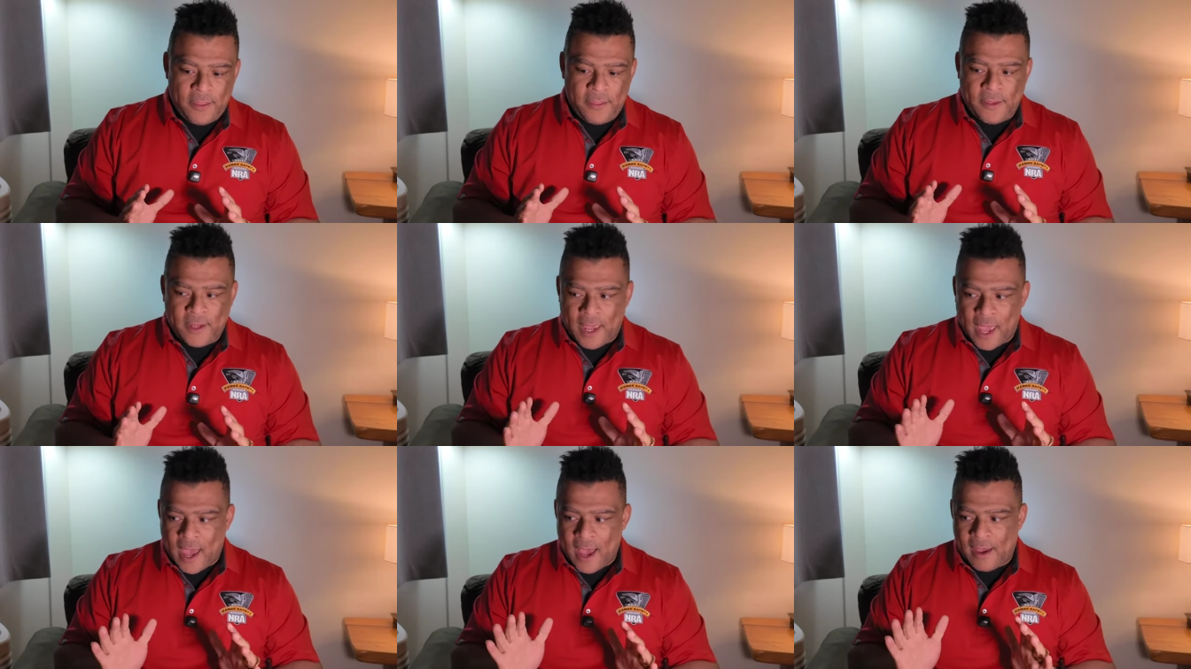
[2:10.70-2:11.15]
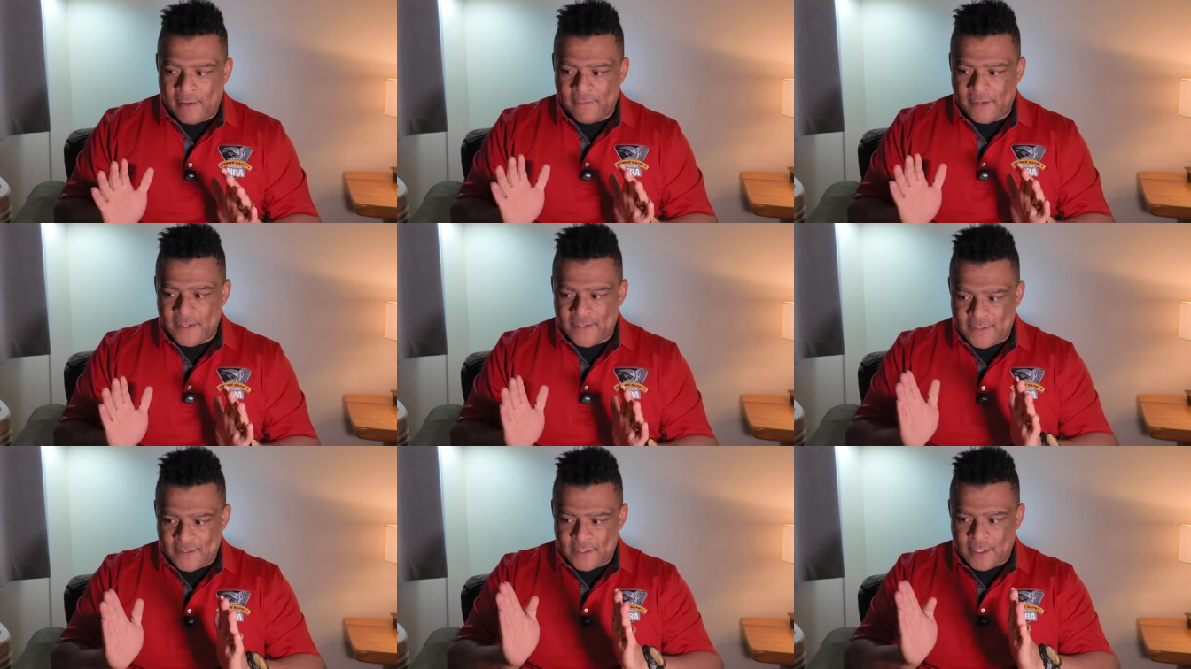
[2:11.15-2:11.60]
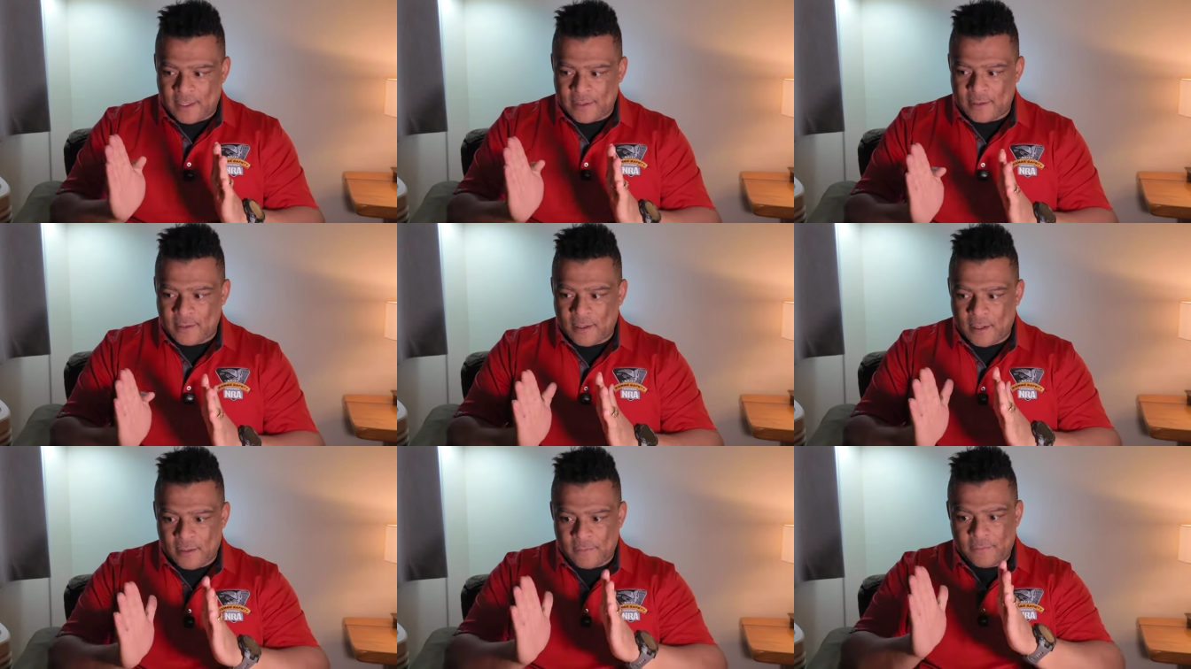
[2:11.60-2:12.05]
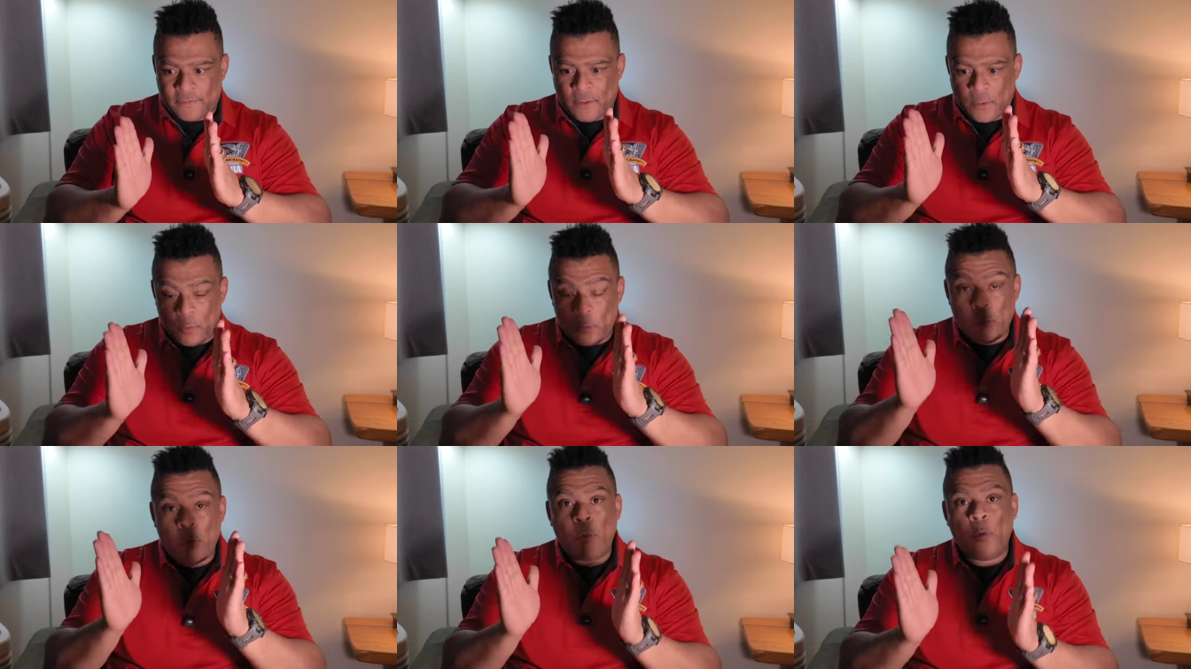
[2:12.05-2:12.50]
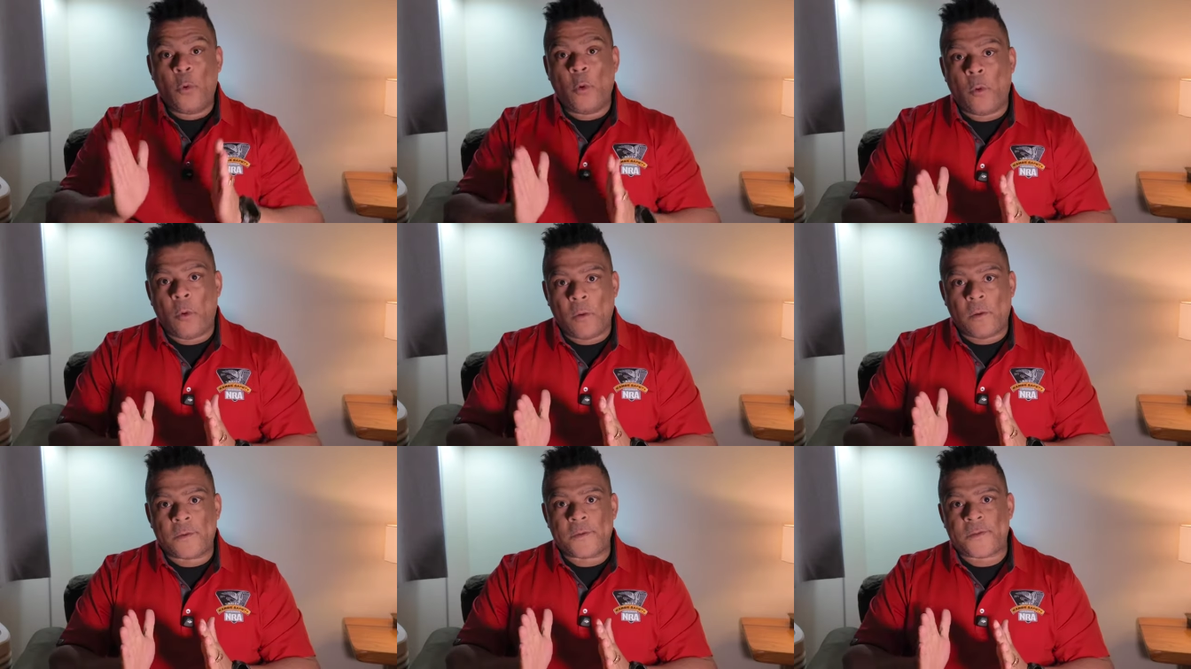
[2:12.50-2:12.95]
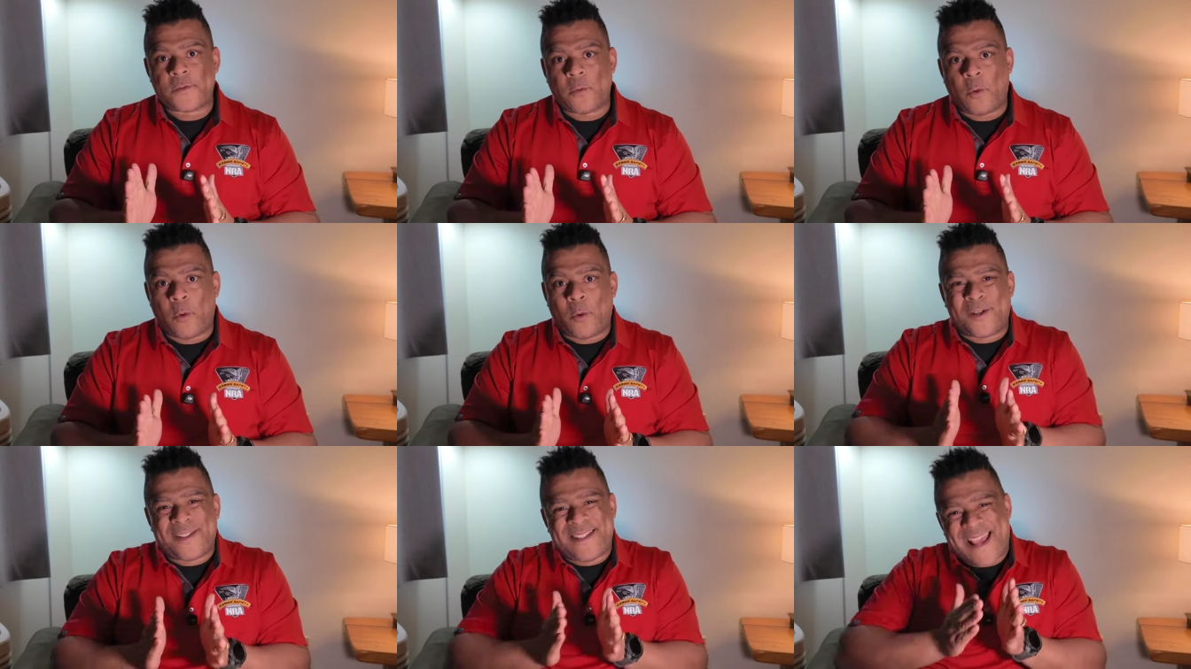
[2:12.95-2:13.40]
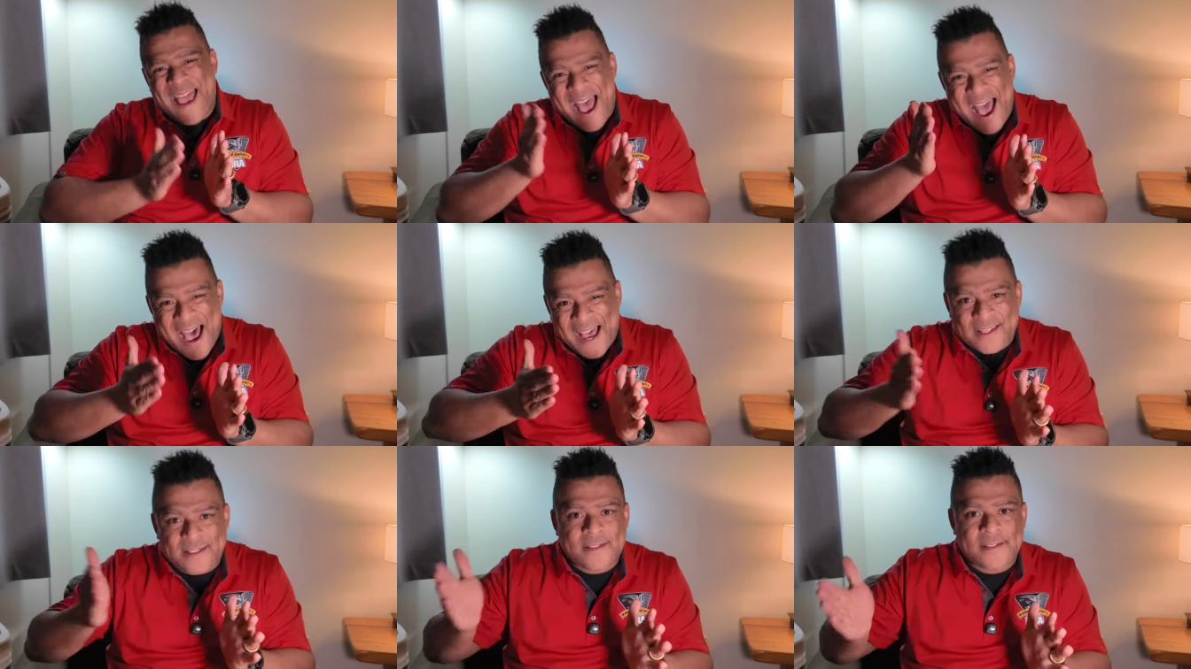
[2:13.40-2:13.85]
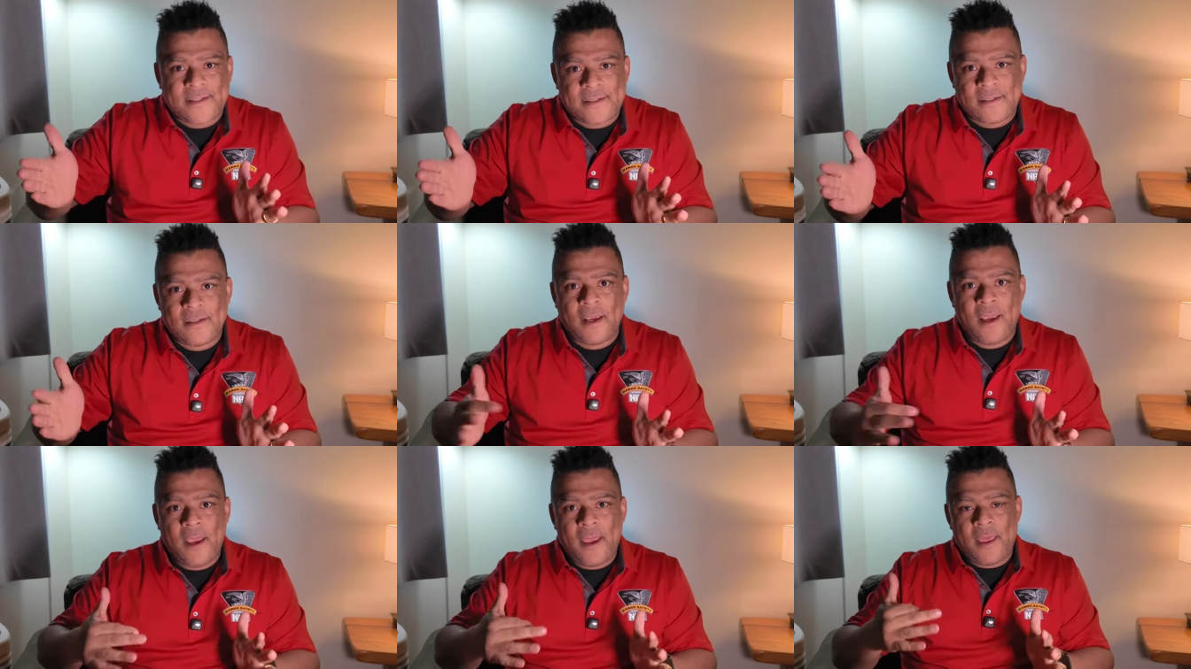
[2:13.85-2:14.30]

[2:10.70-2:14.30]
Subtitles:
they have a set of rules or tasks